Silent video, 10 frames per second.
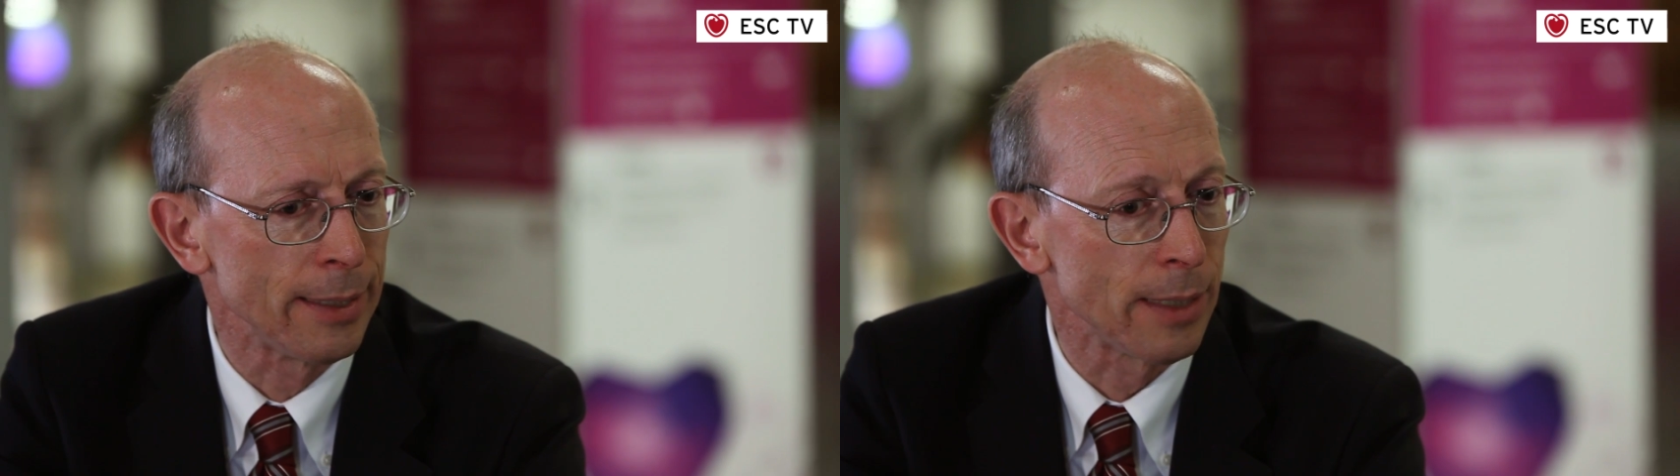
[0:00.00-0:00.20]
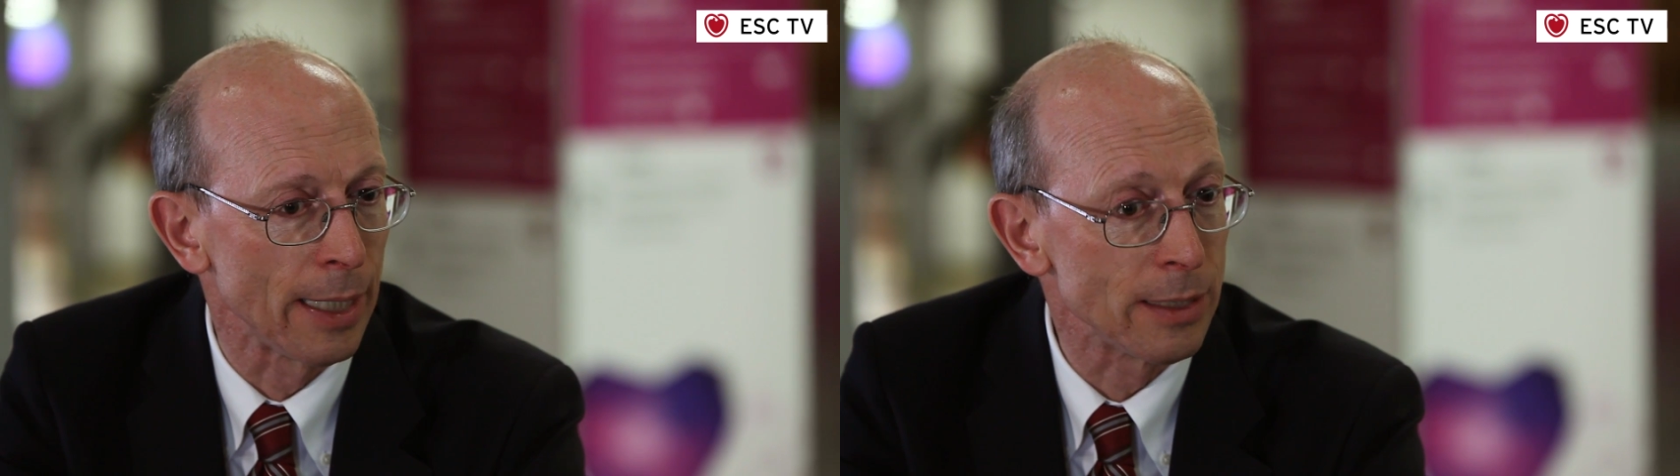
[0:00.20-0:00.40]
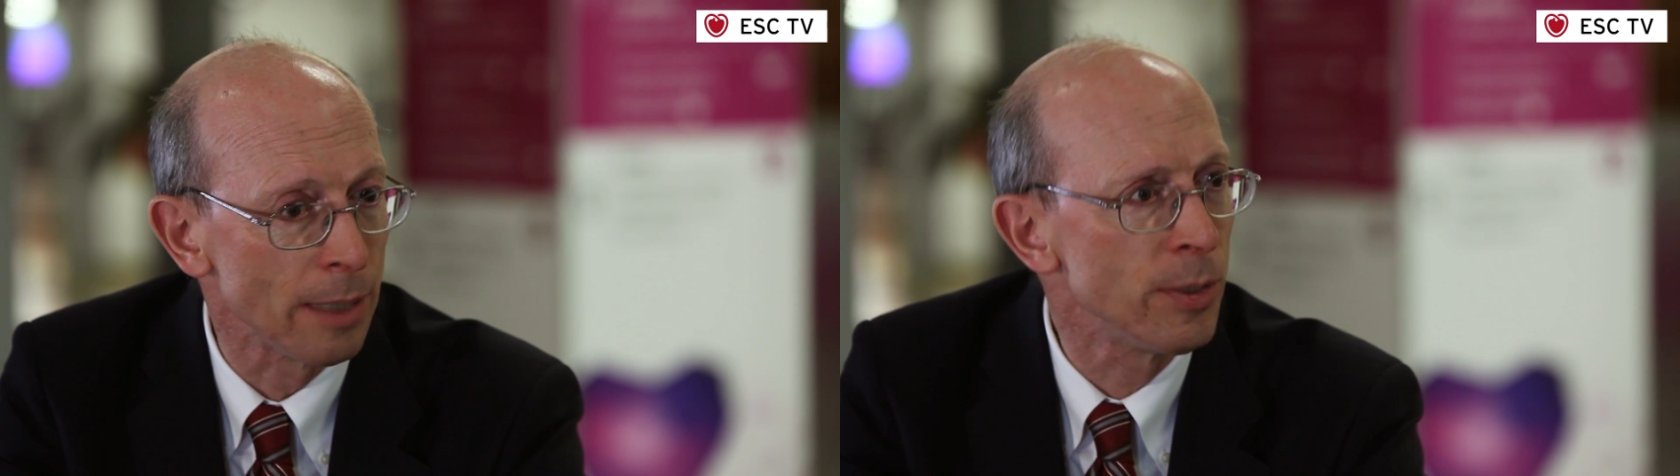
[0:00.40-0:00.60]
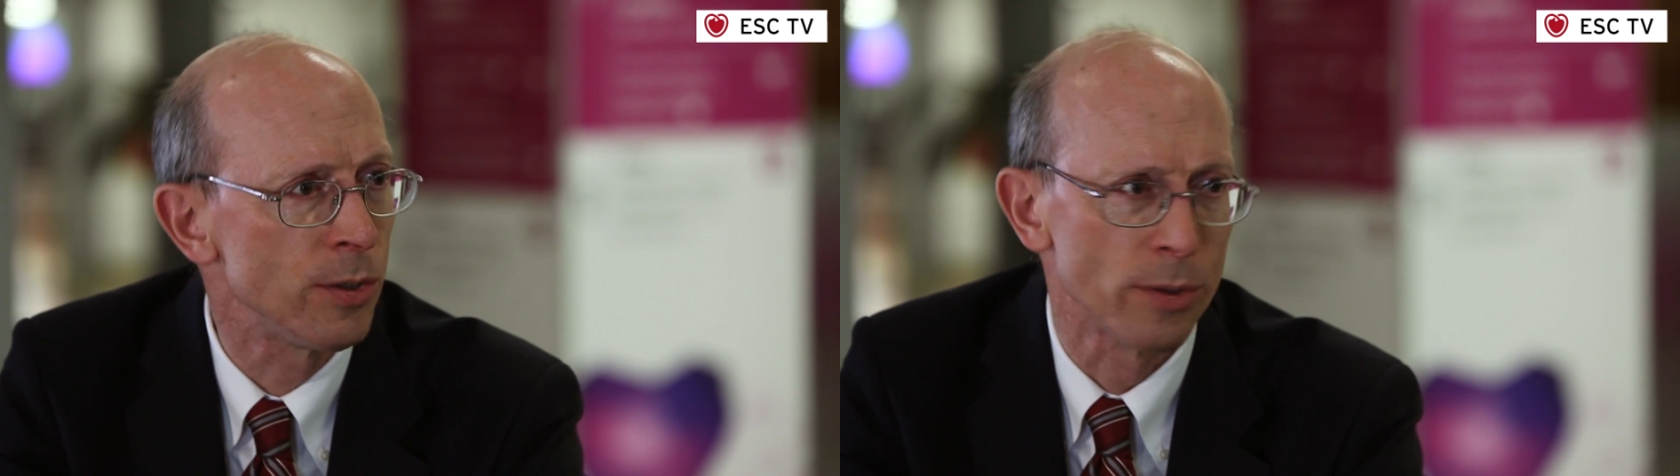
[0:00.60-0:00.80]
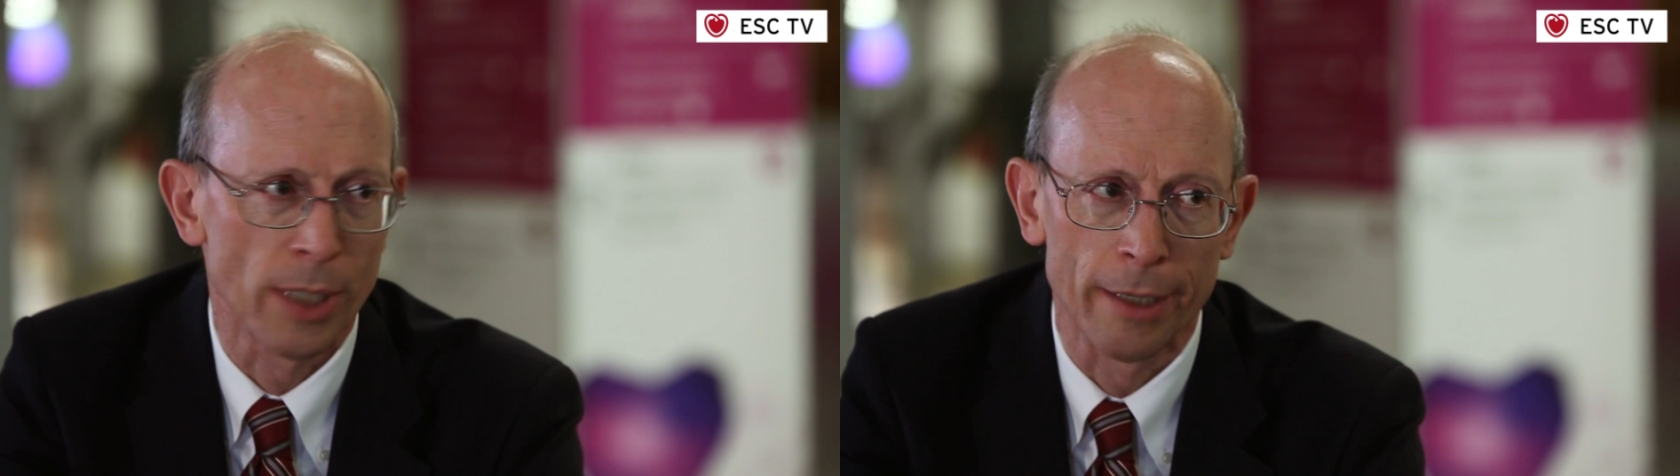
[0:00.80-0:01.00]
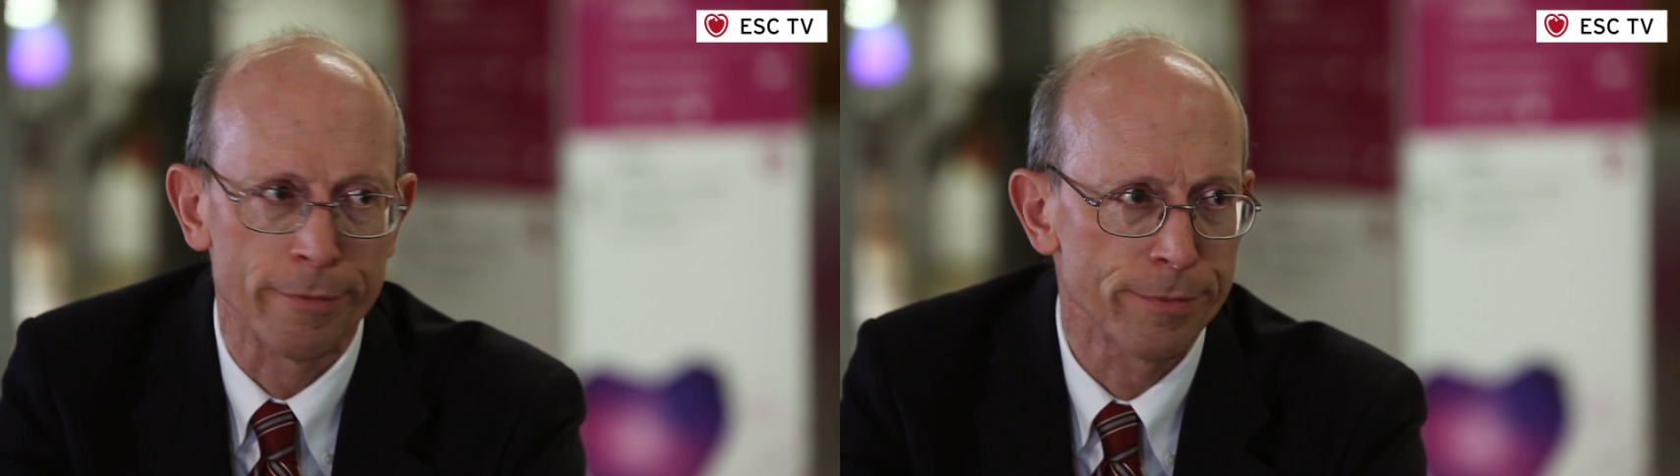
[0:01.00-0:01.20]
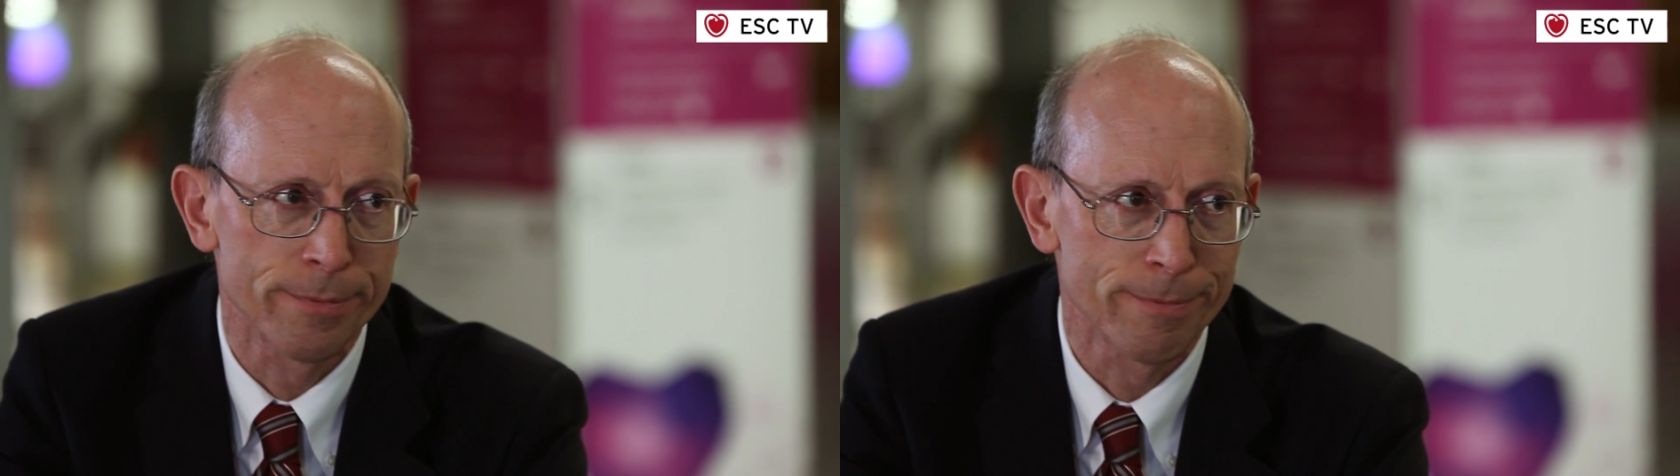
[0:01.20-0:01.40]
as as imagers, have